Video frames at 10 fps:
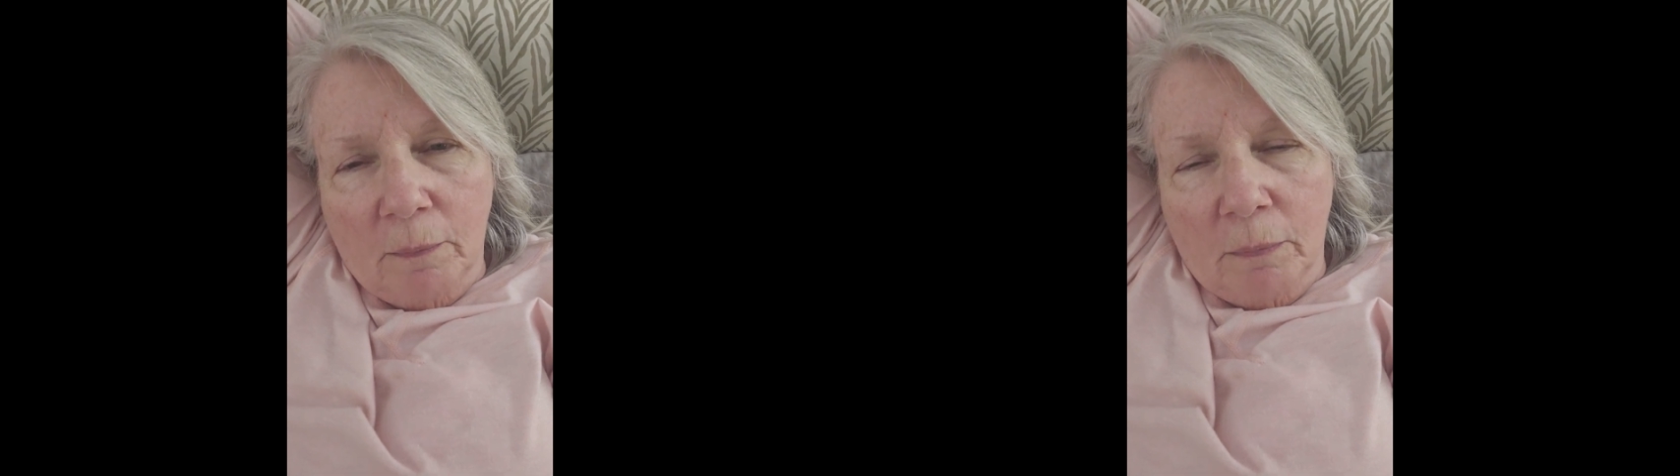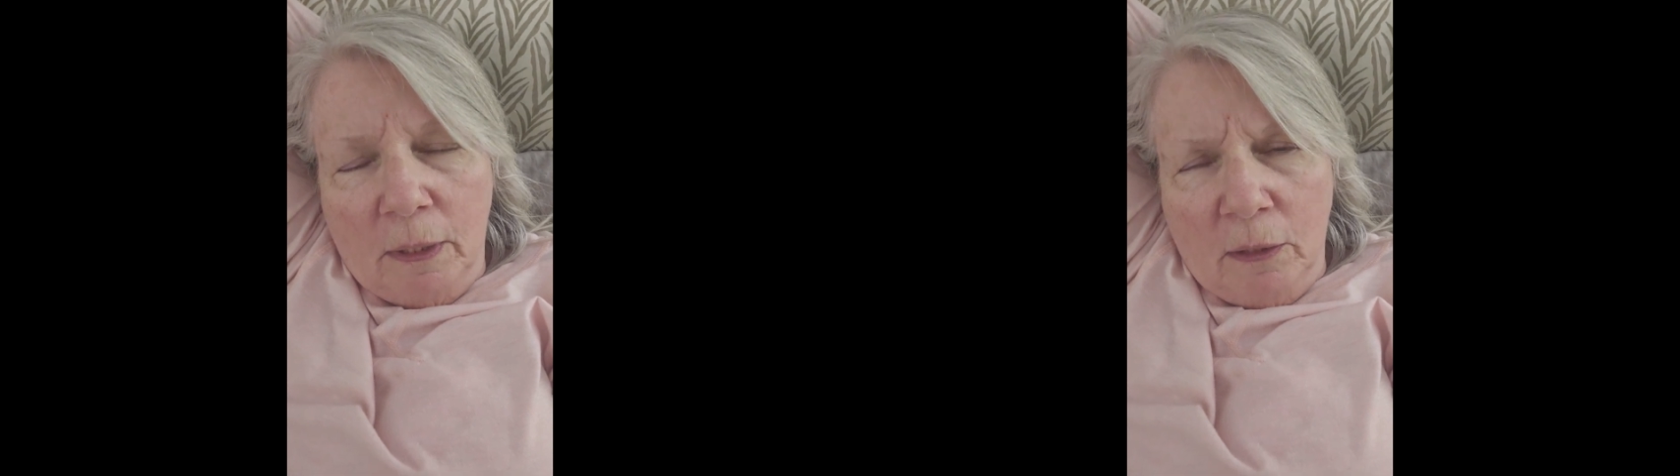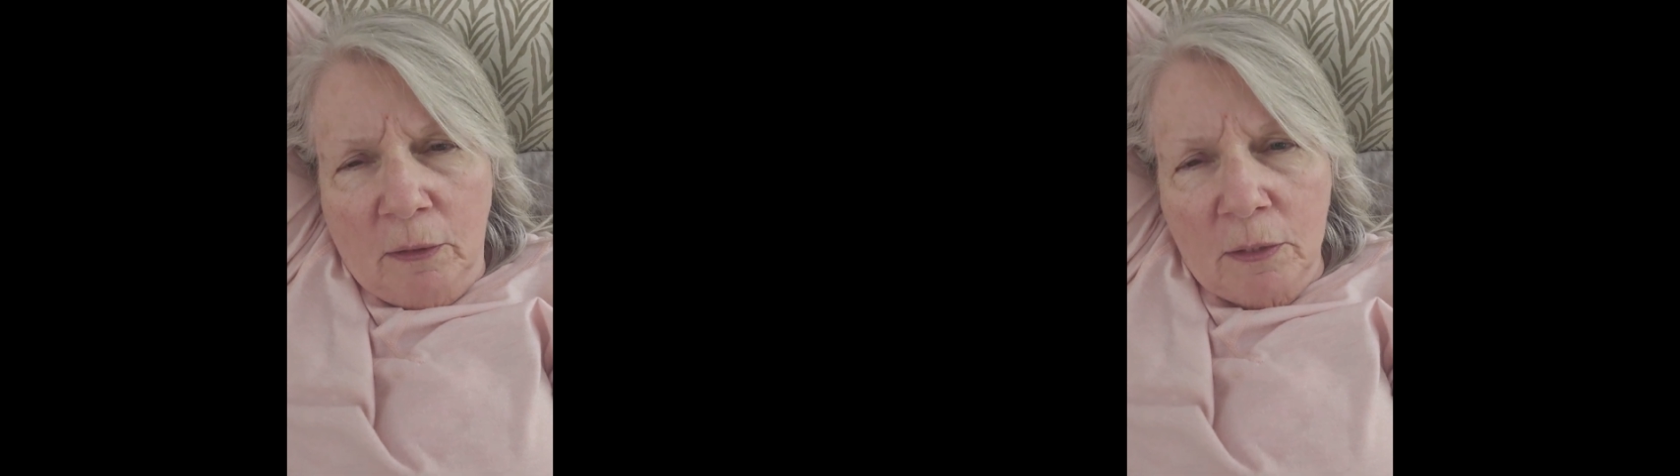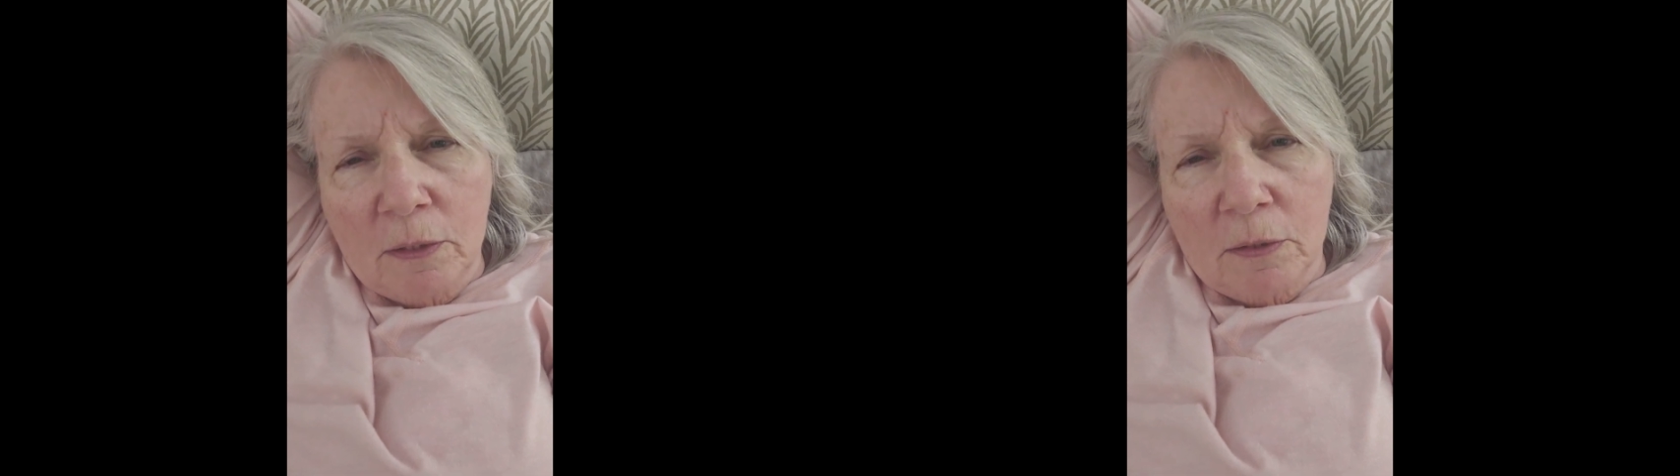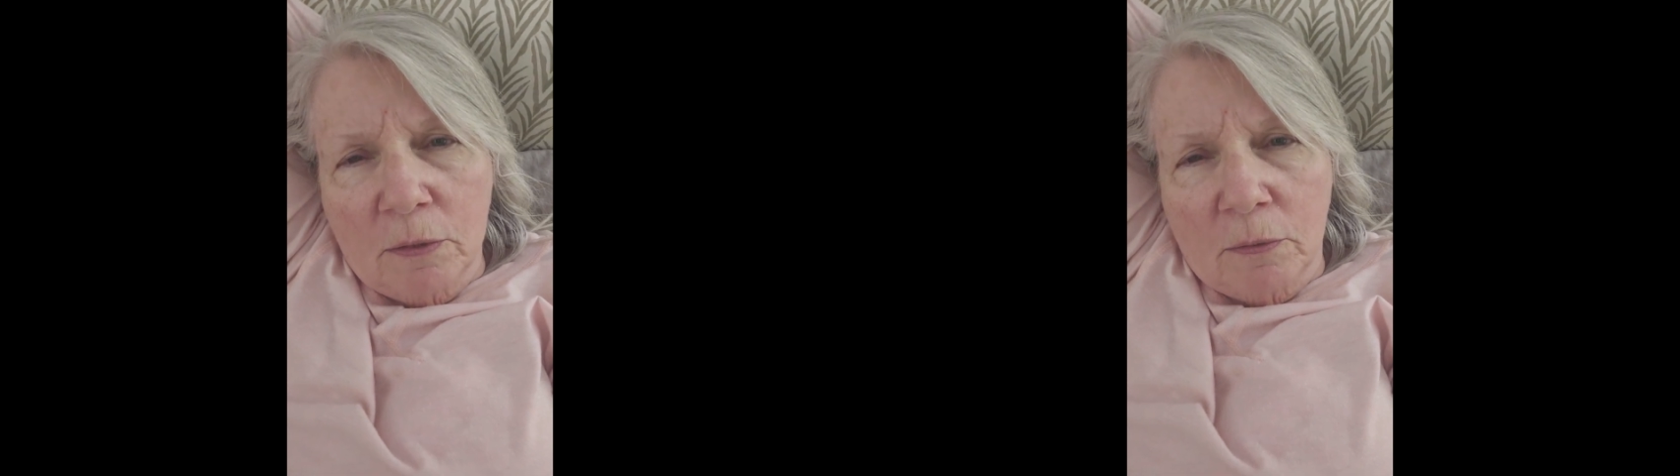but I
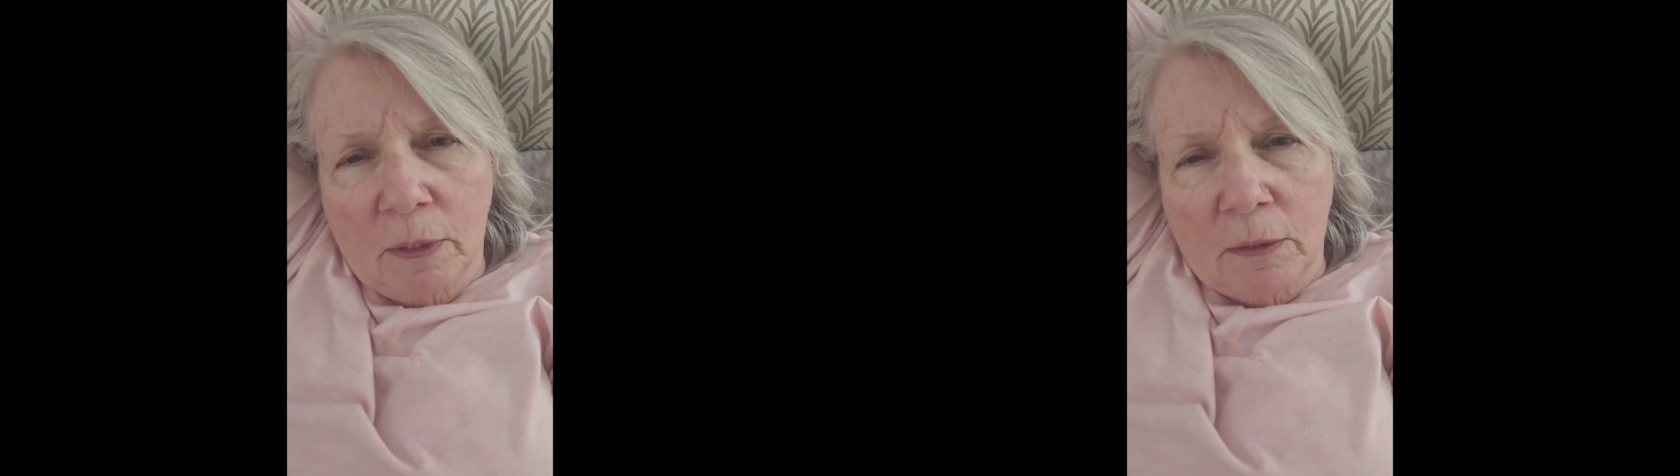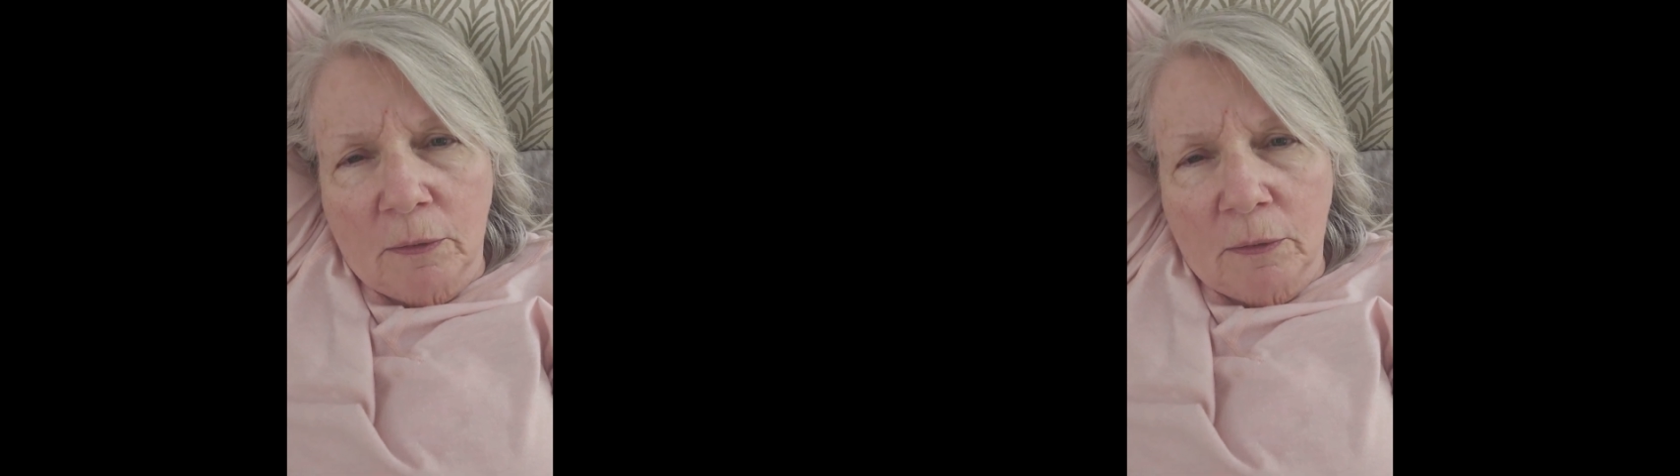lost the strength